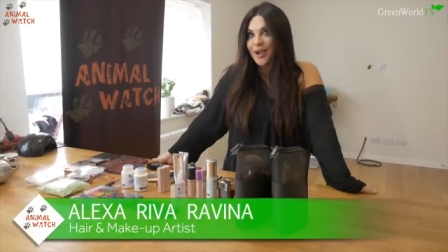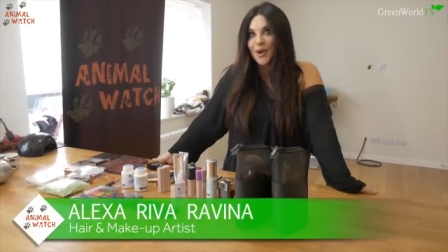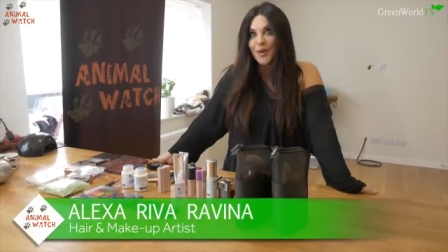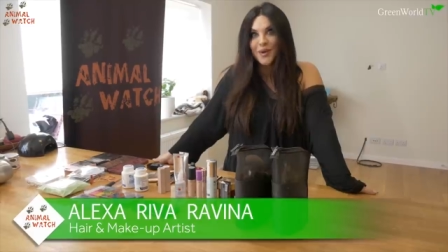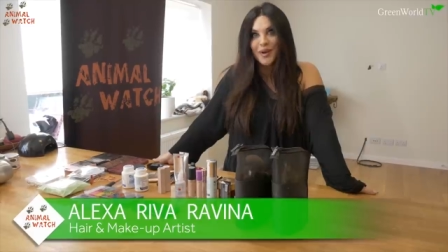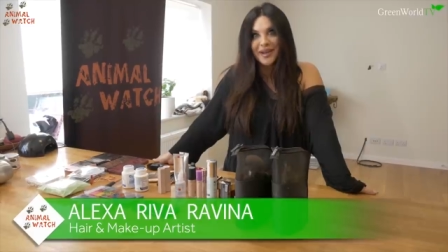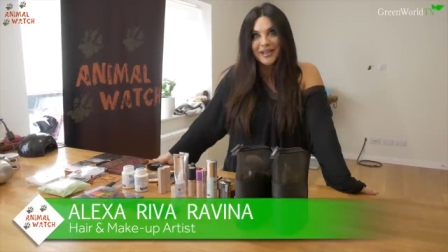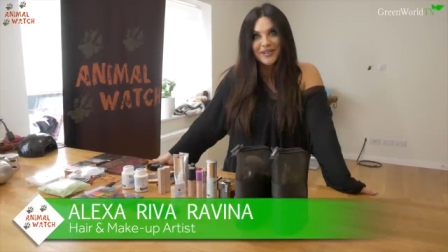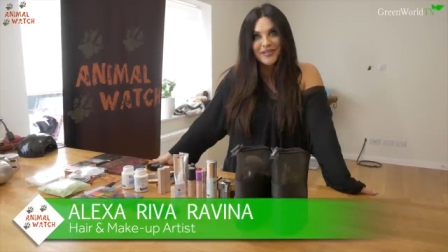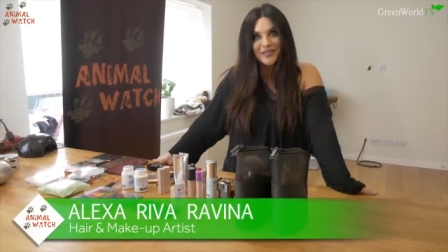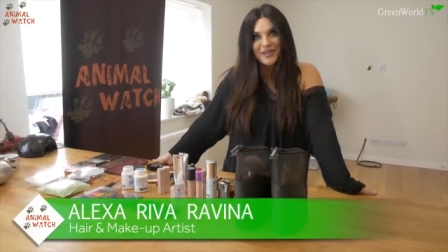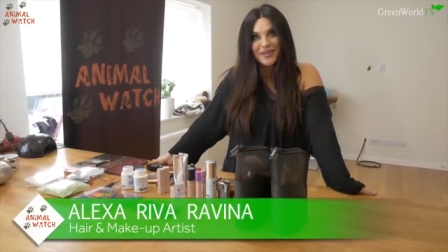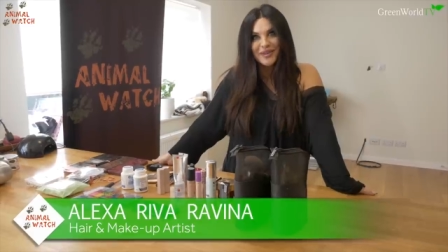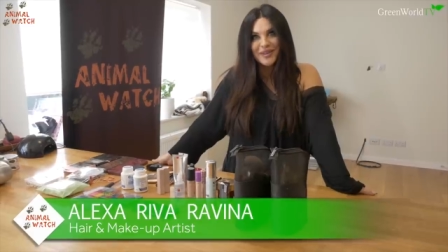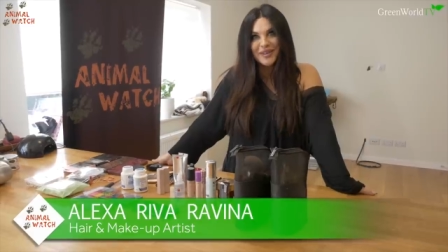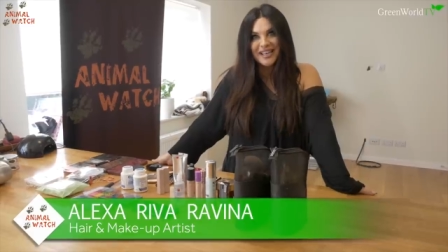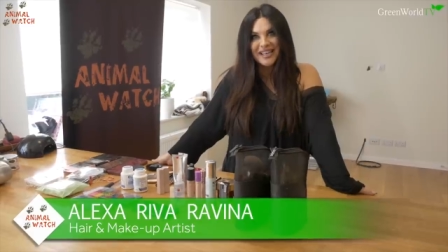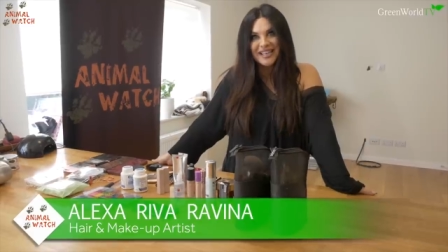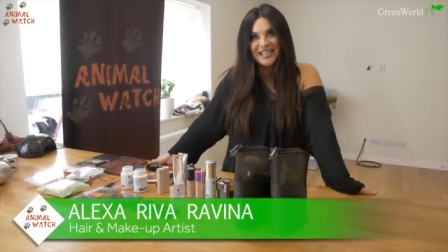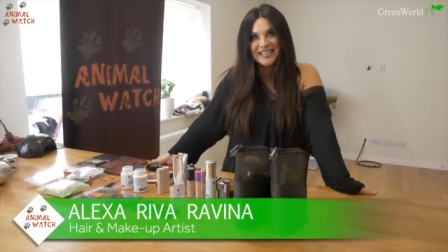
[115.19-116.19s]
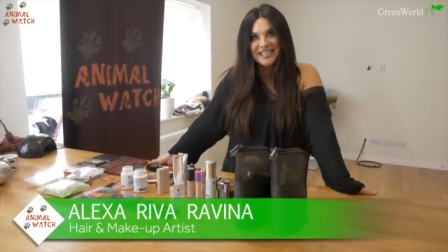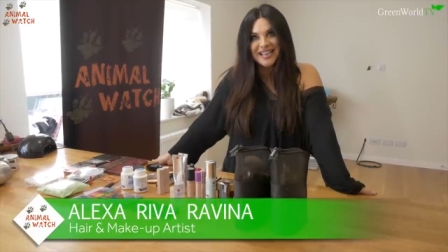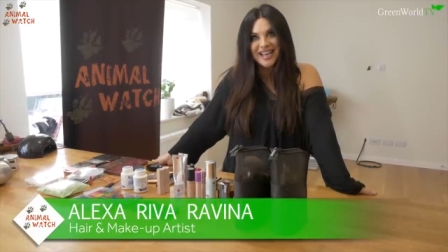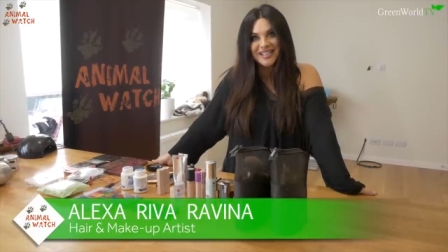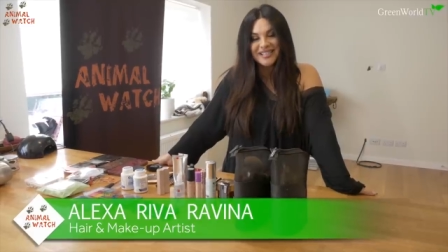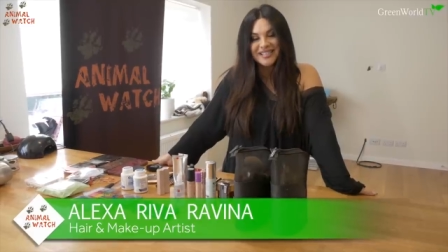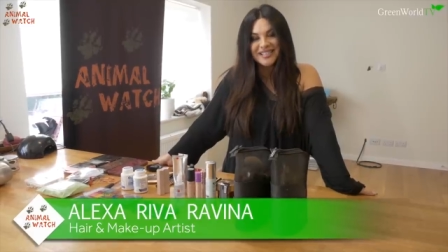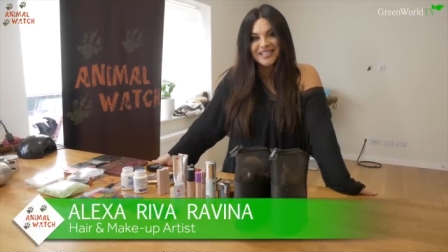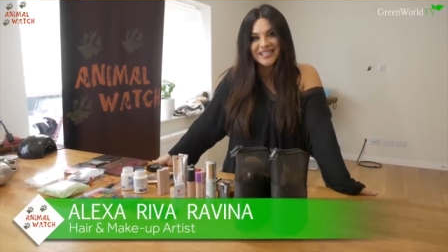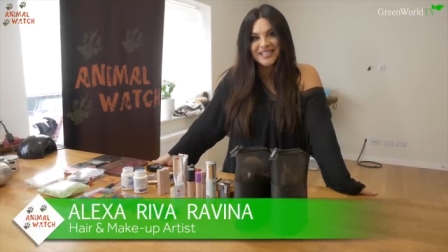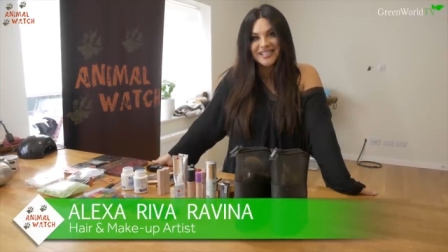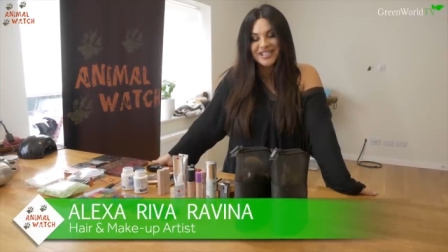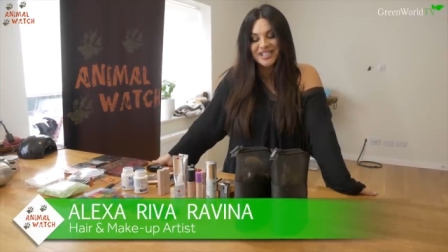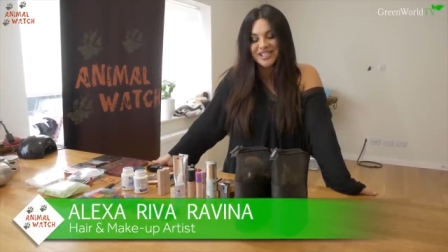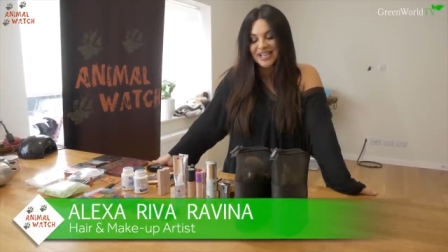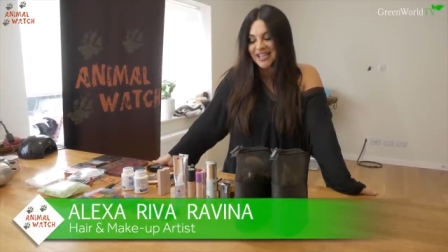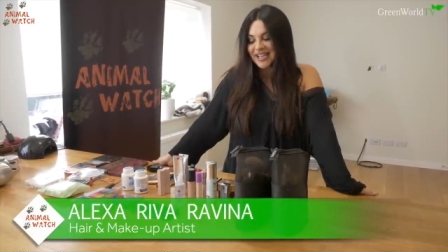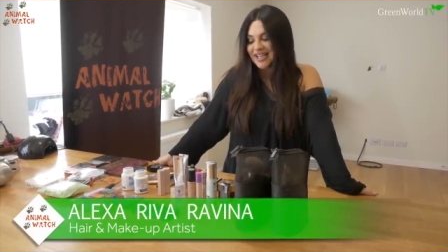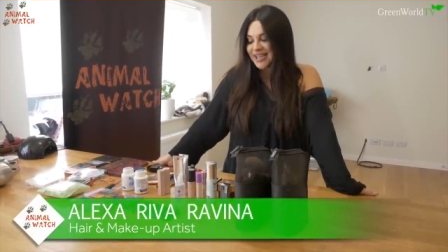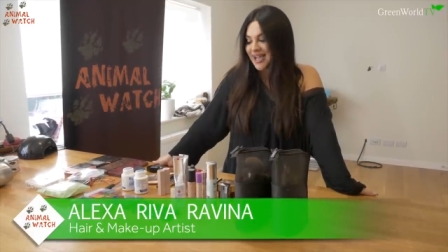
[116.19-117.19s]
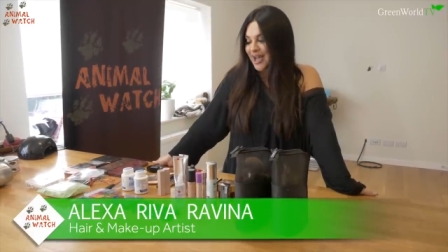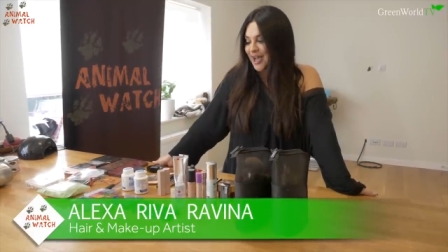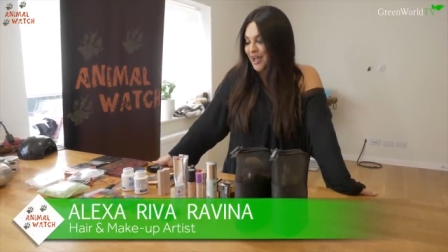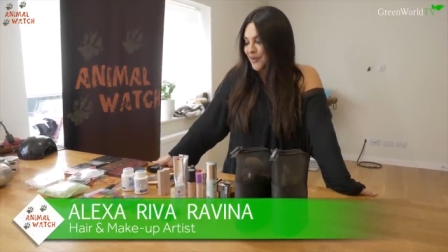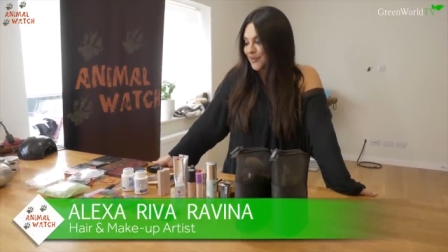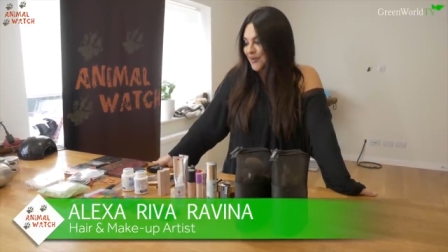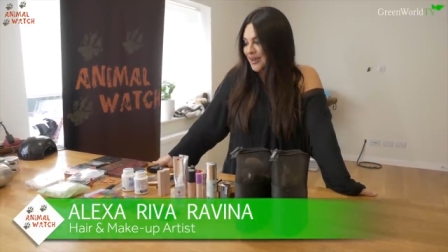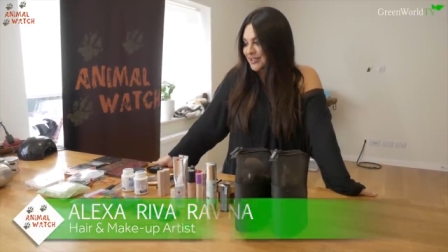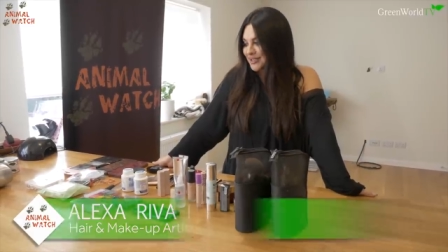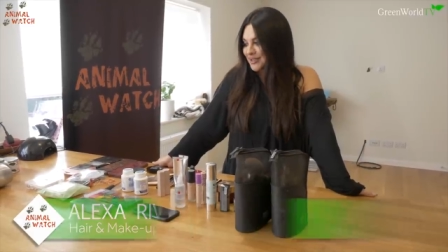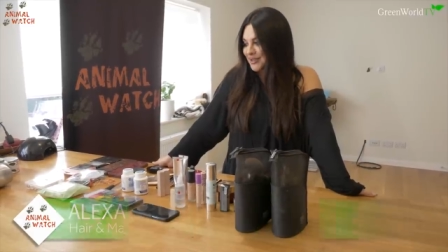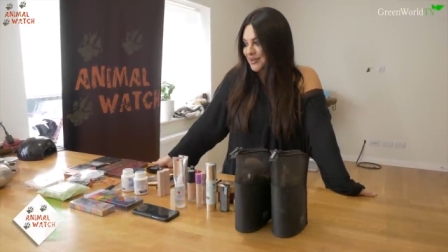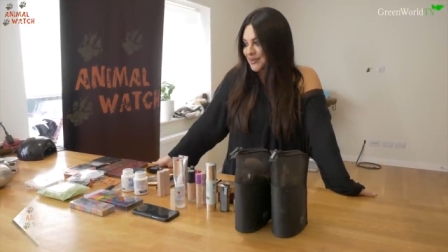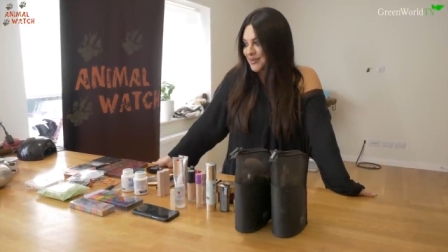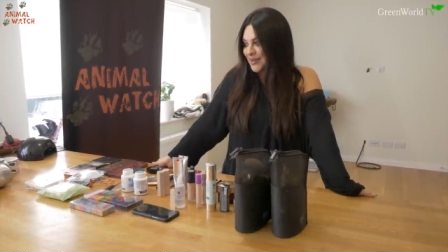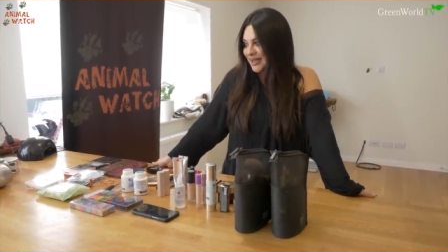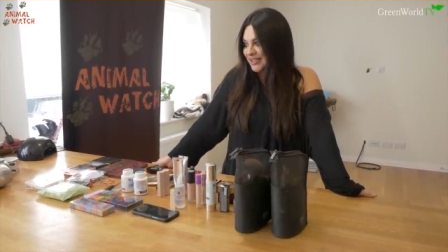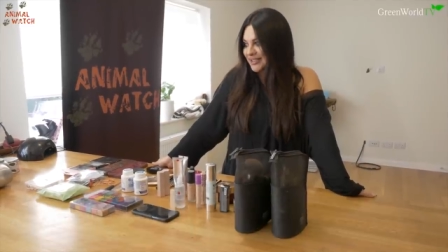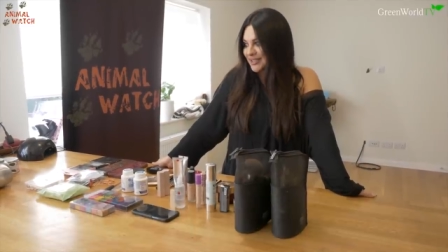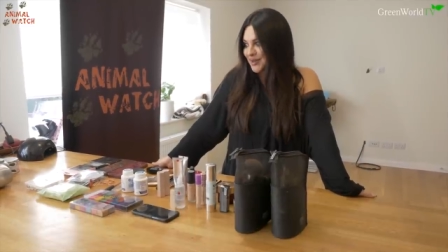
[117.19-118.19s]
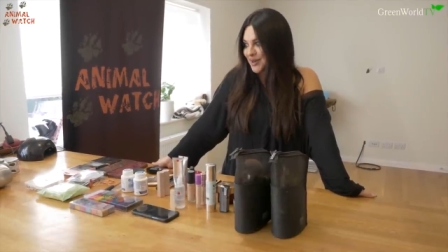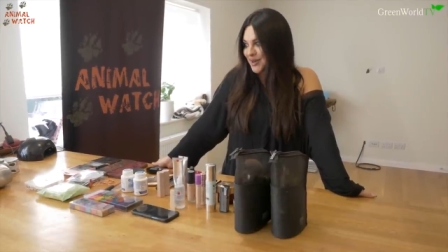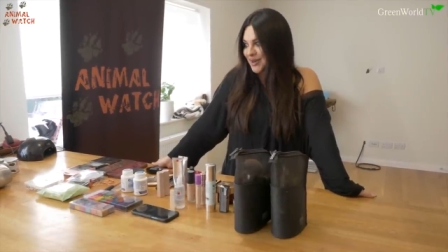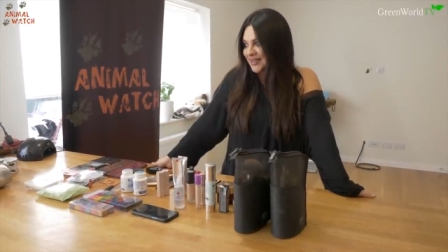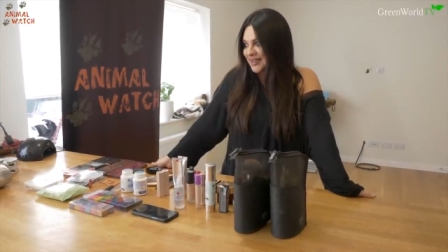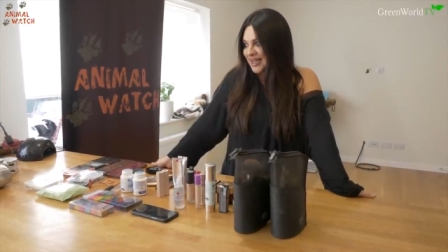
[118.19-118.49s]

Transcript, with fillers: quite a few years now, since she rescued my dog,